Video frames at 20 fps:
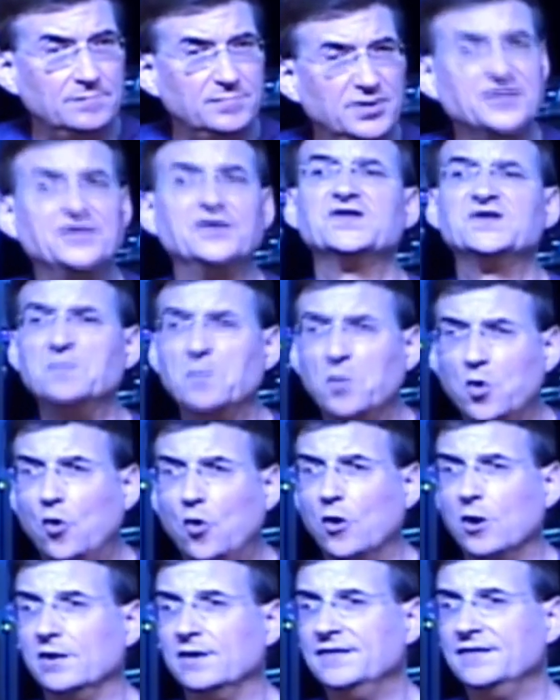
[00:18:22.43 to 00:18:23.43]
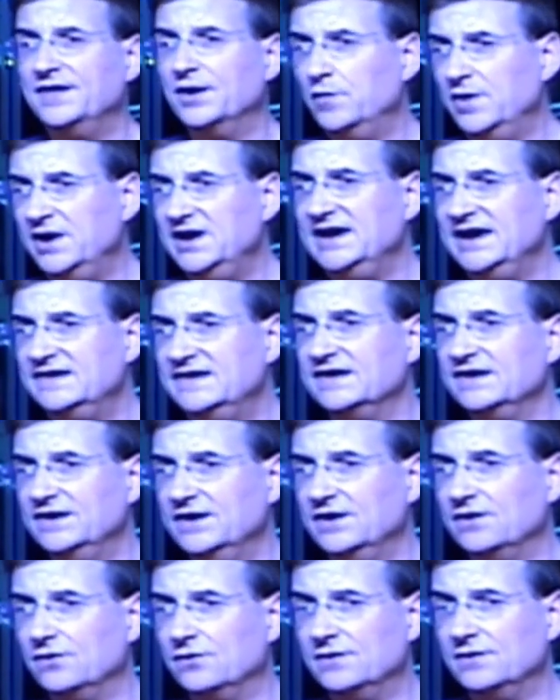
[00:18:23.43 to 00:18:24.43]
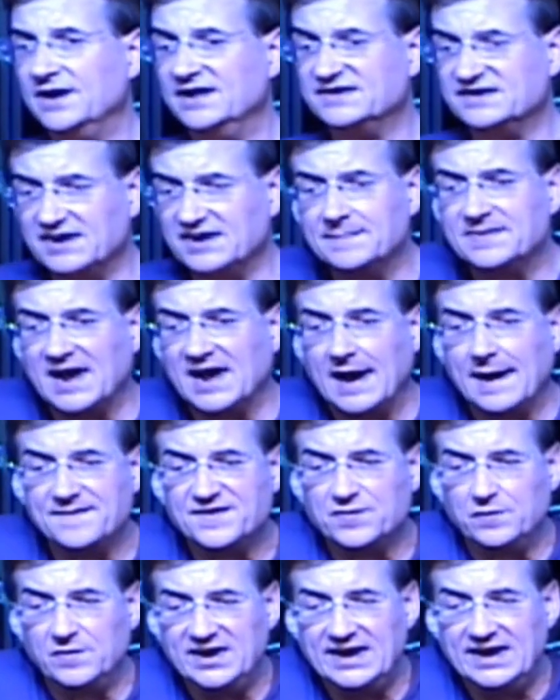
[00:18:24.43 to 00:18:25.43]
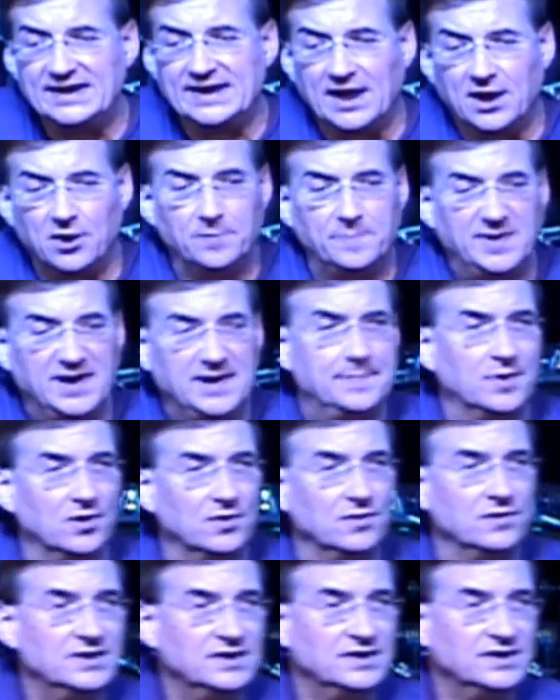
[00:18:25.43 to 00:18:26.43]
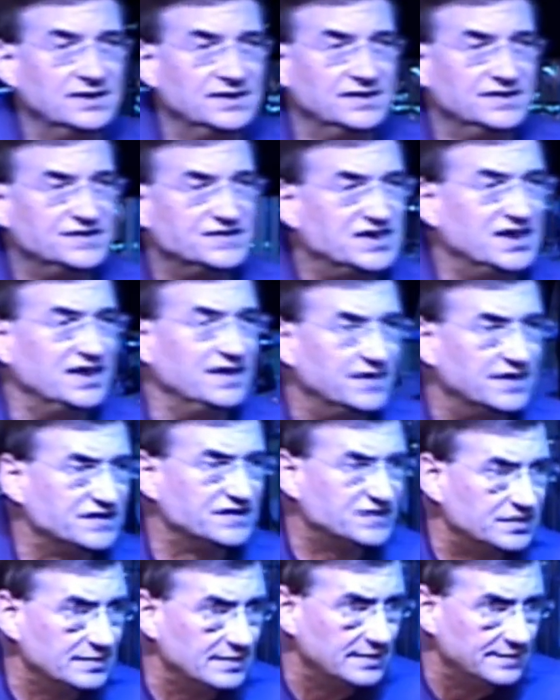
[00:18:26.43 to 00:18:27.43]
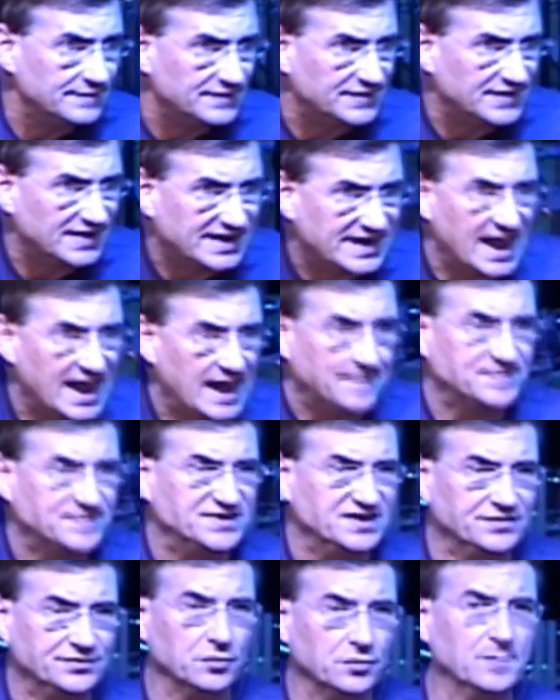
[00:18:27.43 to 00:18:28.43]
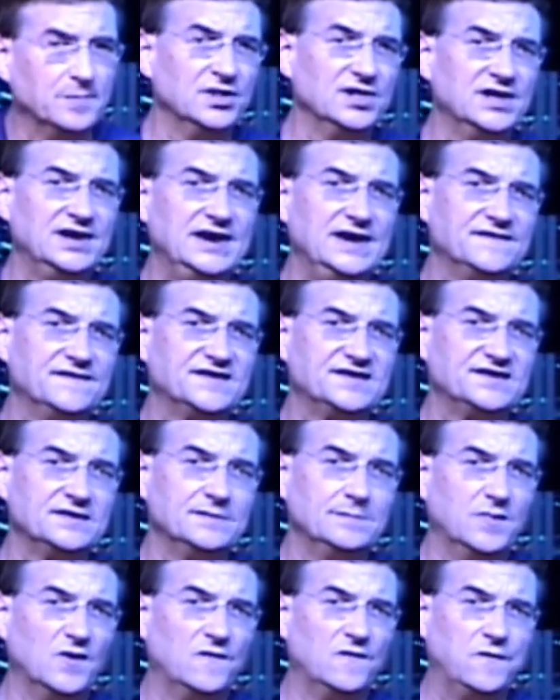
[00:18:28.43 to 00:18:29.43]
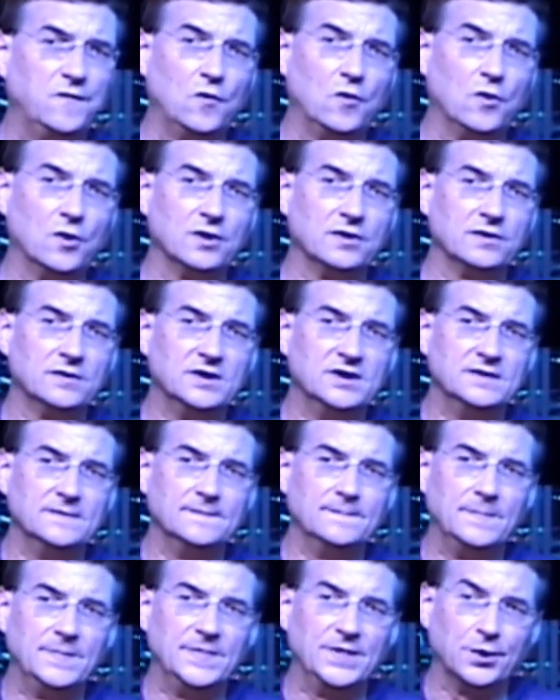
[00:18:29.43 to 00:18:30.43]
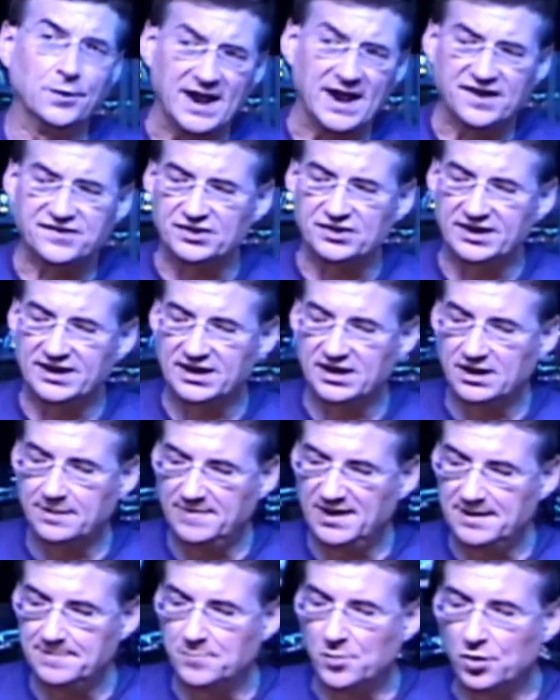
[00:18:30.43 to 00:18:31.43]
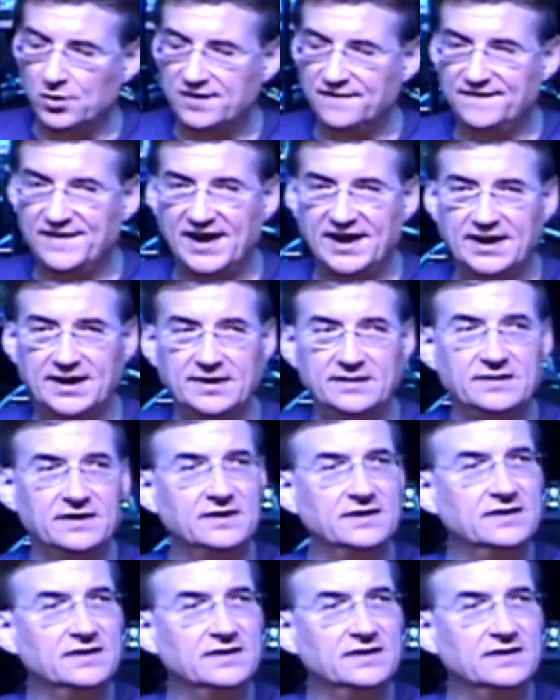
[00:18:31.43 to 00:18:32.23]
but there's more that we need to do. And sometimes we need to help people see the gaps in their beliefs before they're actually going to be motivated